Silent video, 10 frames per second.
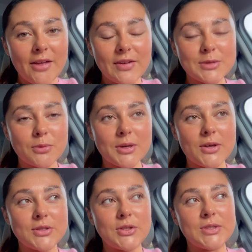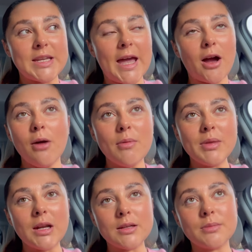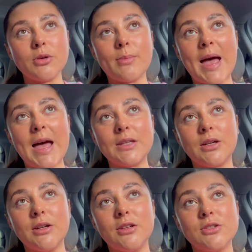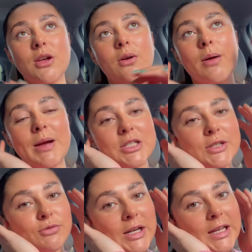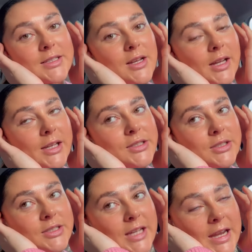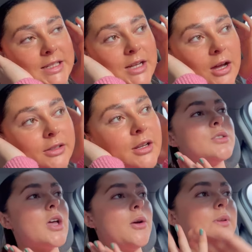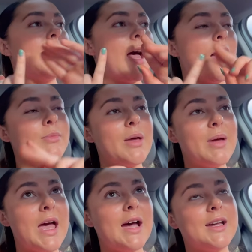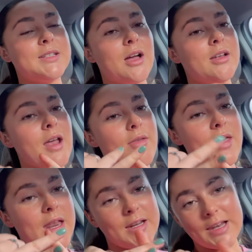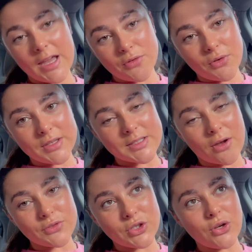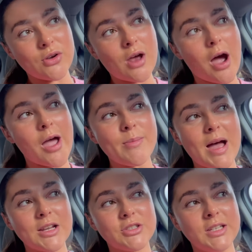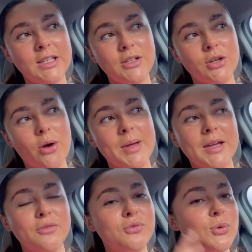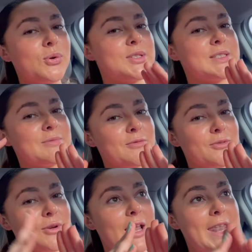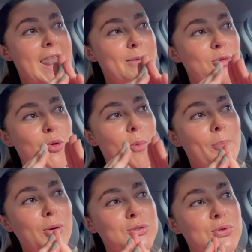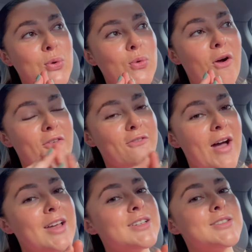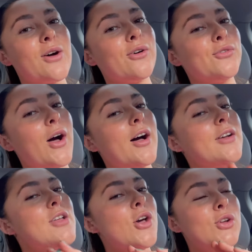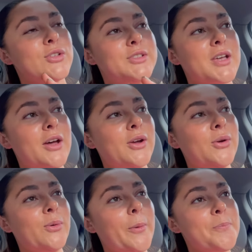that's what we're going to do today i can't remember the last time i got my hair done so i'm actually really excited to get it done so yeah i'm getting my hair done and then later on this afternoon i'm actually going for some lemon bottle fat dissolver so